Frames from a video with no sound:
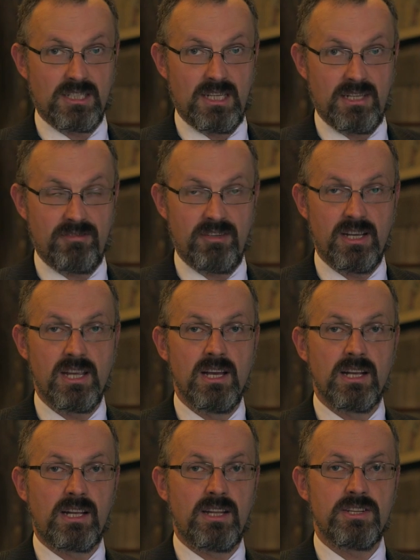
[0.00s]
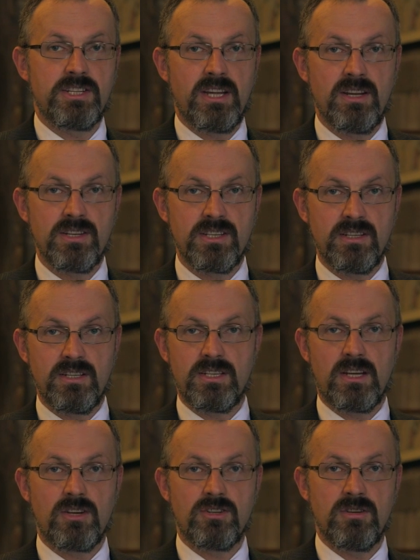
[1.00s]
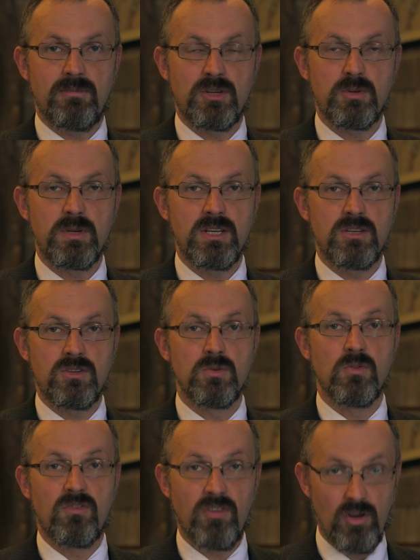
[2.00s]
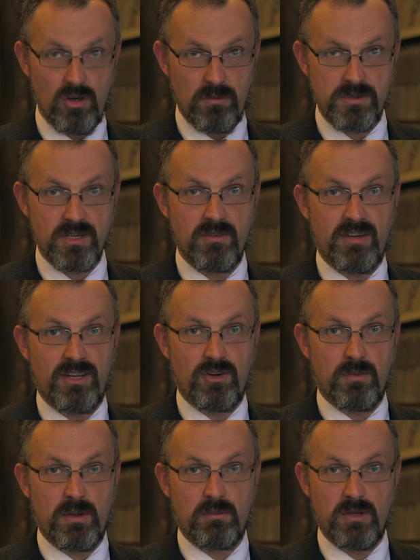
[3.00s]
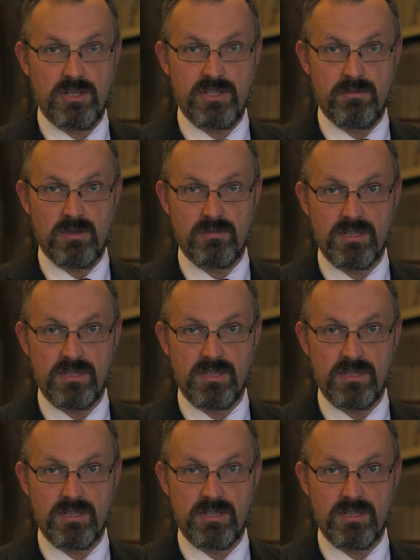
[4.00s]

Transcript: clarify concerns the distinction between two forms of anthropic principle,